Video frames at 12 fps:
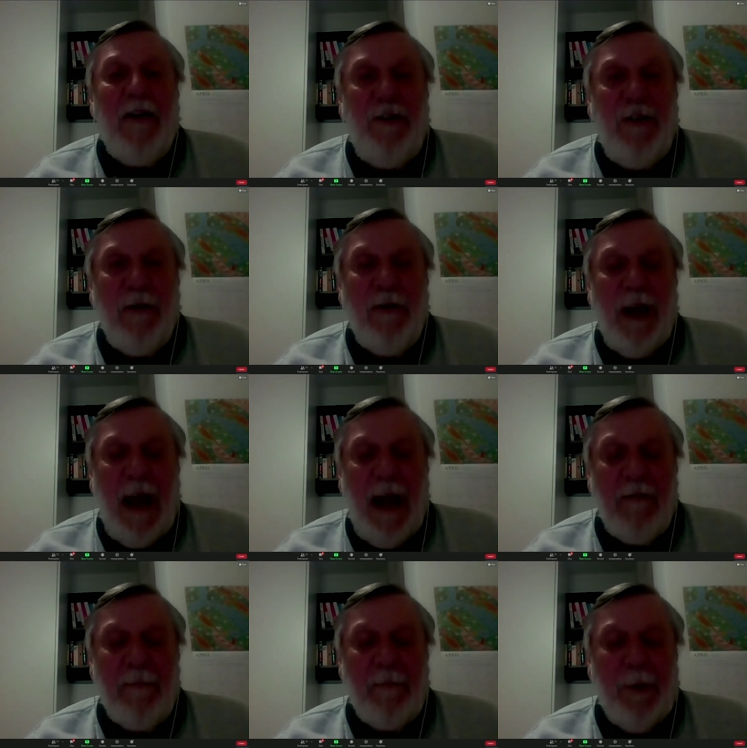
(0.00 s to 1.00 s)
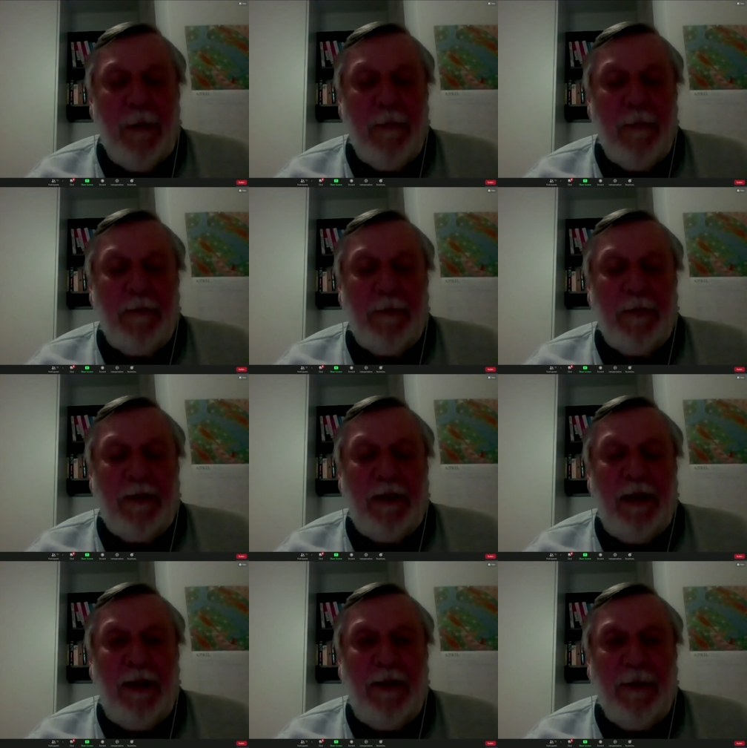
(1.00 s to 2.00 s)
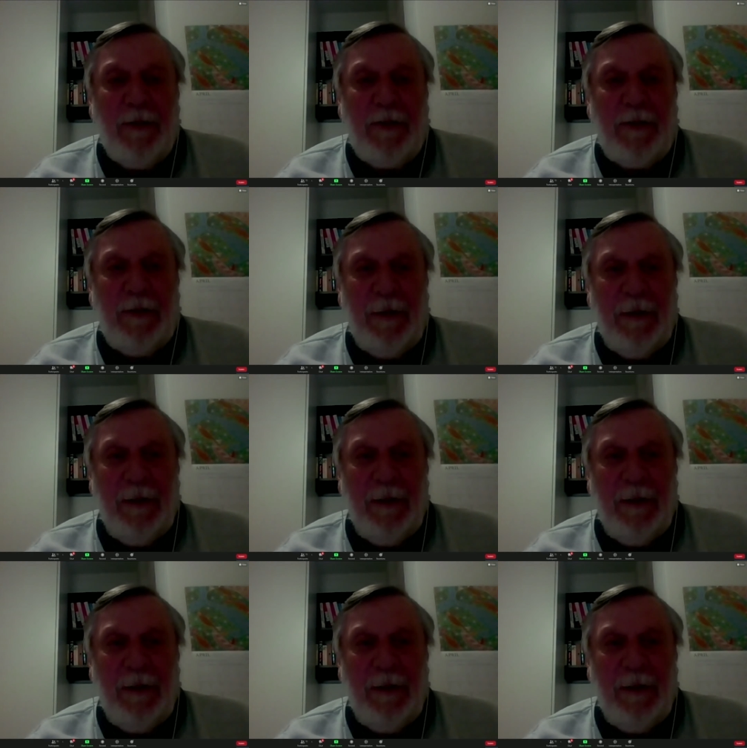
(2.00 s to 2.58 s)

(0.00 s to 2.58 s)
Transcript: don't have problems with their use.